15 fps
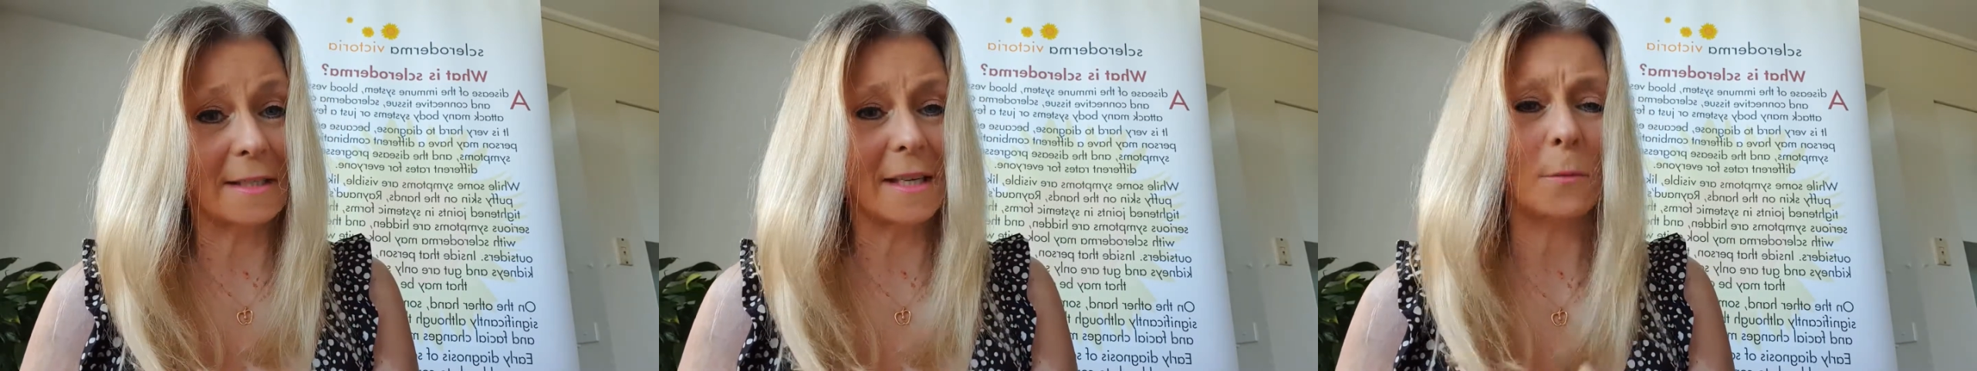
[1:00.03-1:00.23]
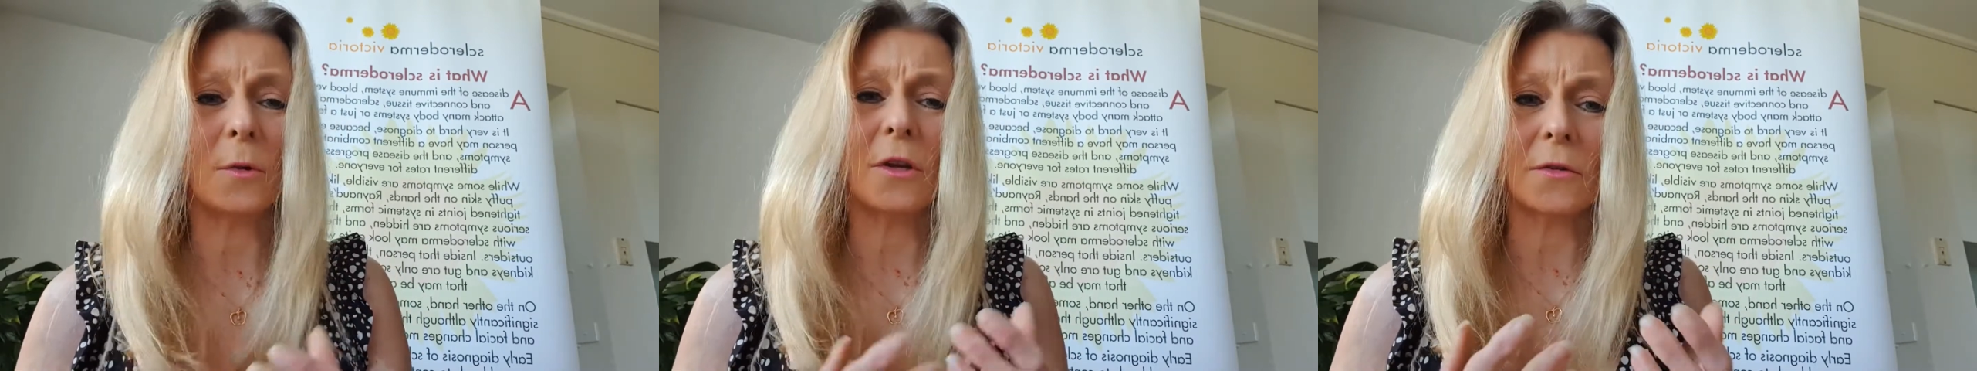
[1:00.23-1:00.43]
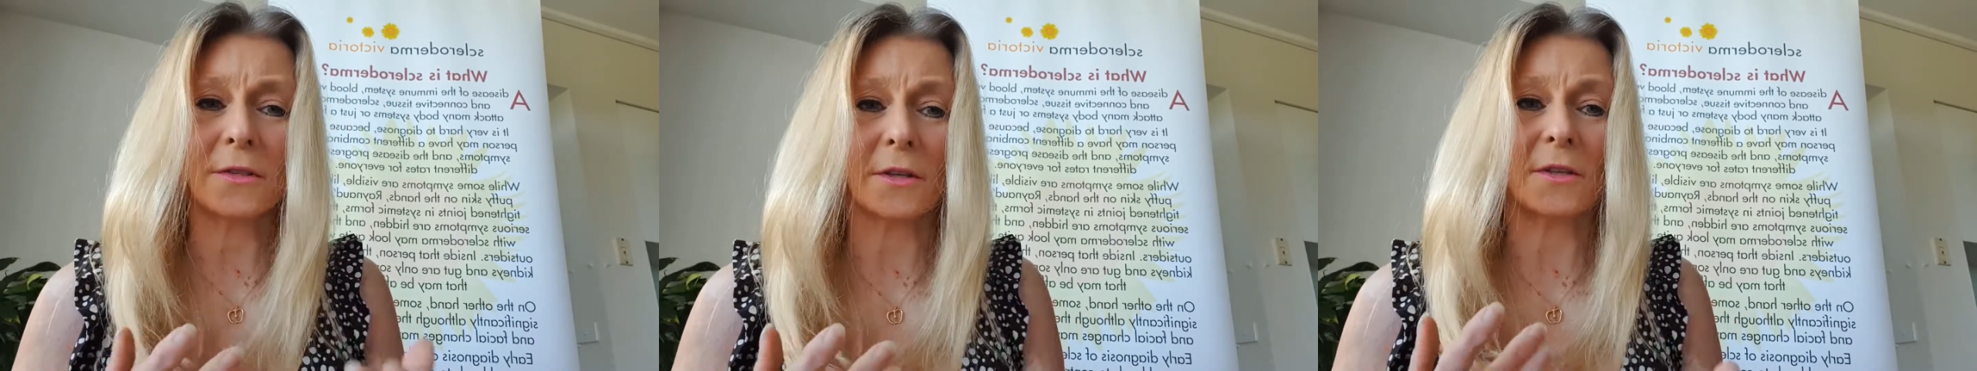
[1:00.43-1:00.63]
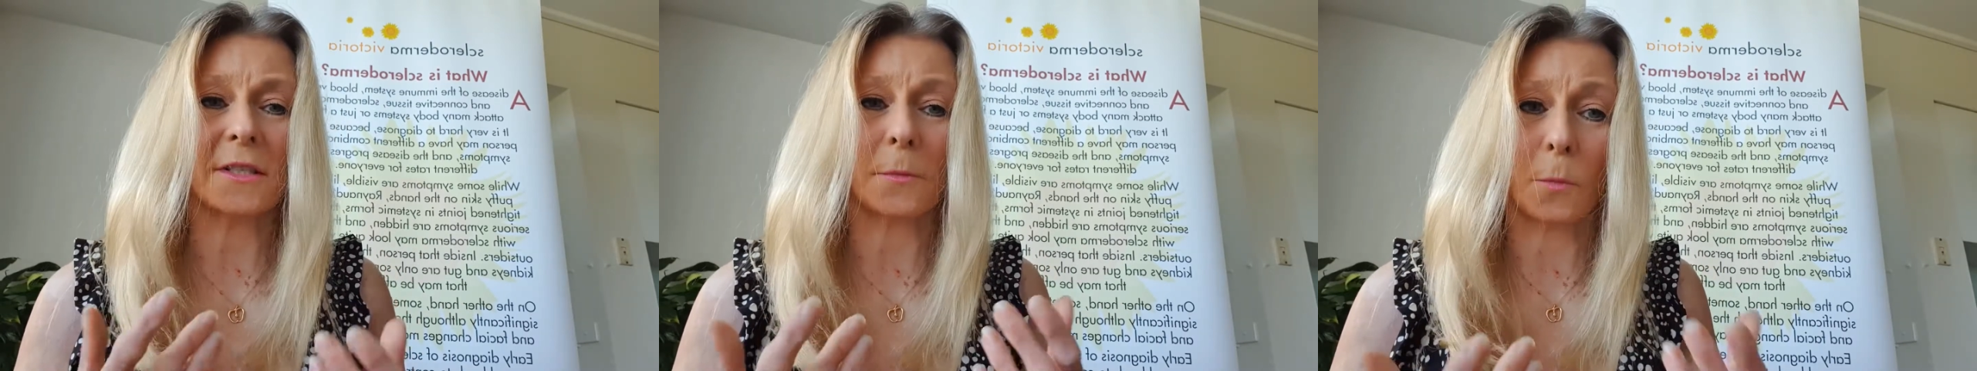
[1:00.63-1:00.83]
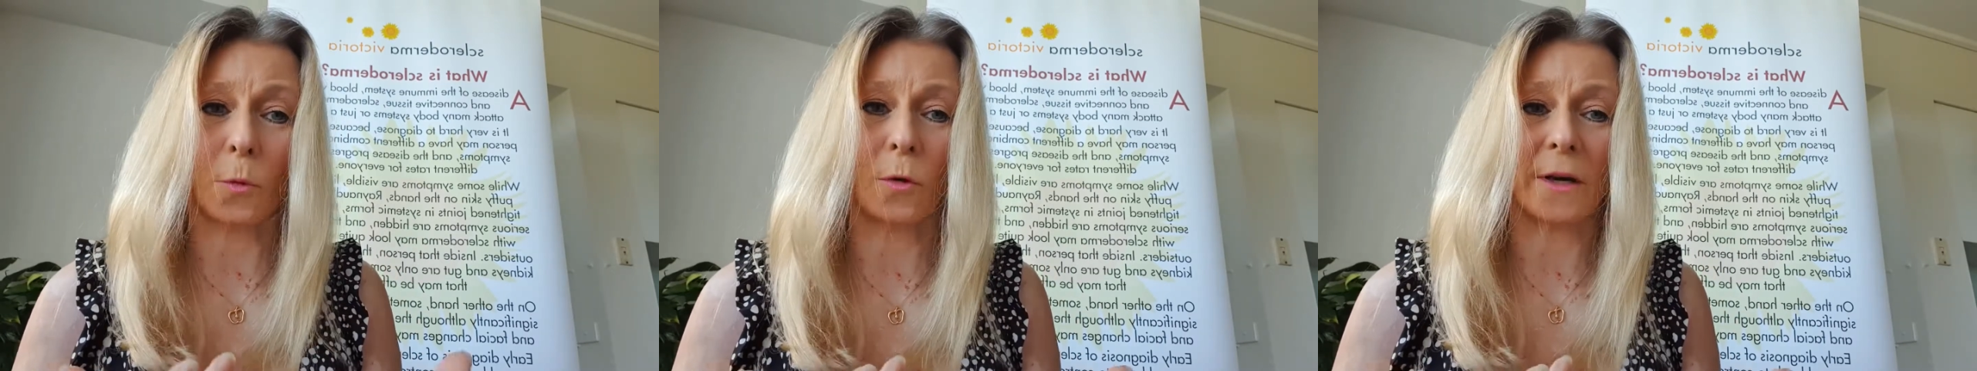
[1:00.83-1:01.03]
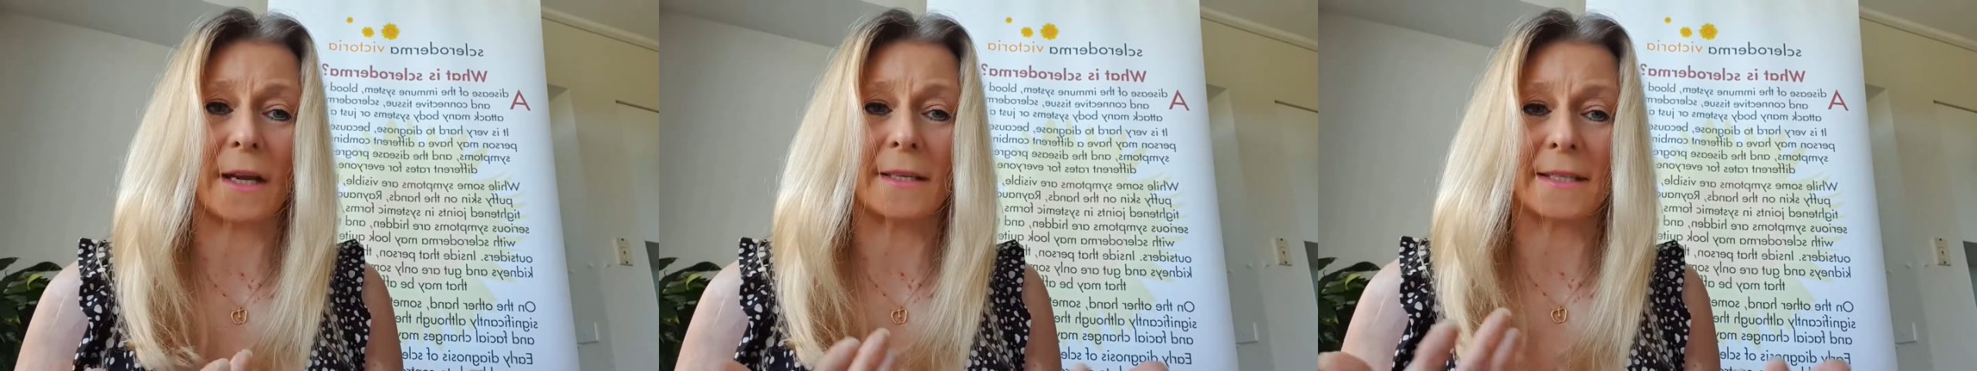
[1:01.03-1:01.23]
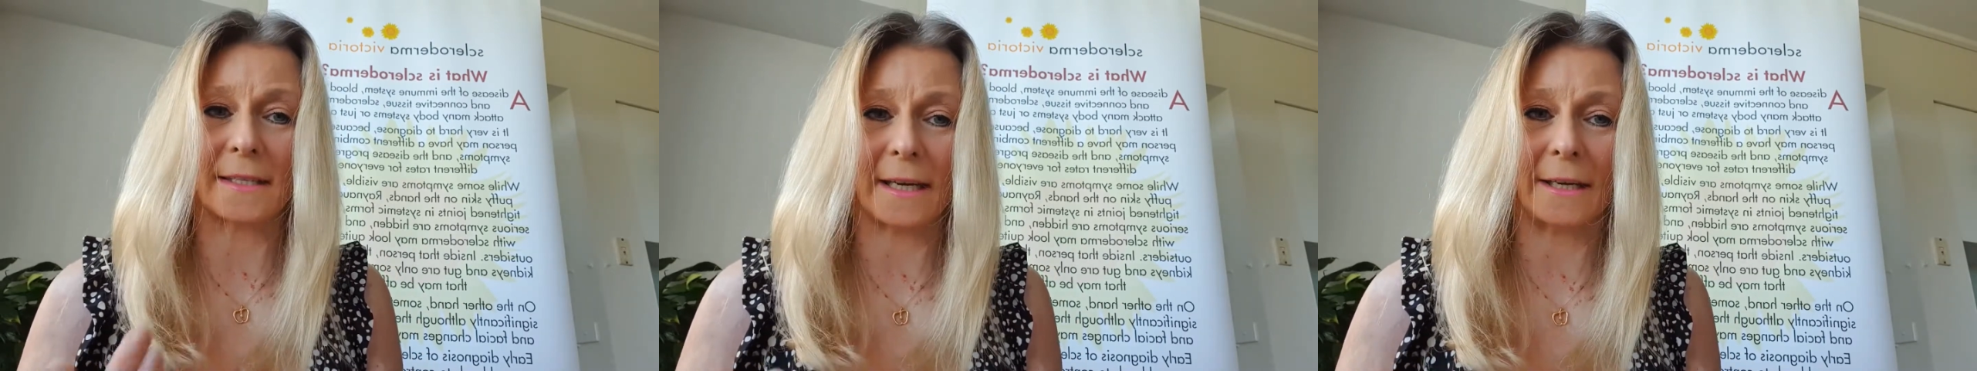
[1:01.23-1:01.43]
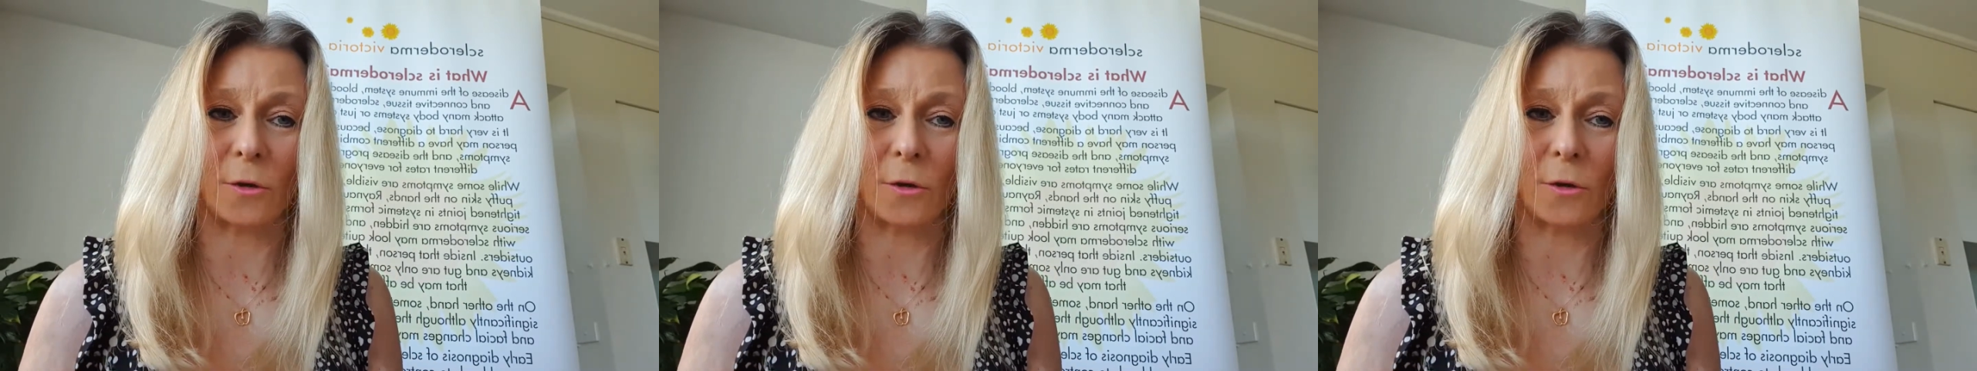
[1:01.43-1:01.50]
and we also support our state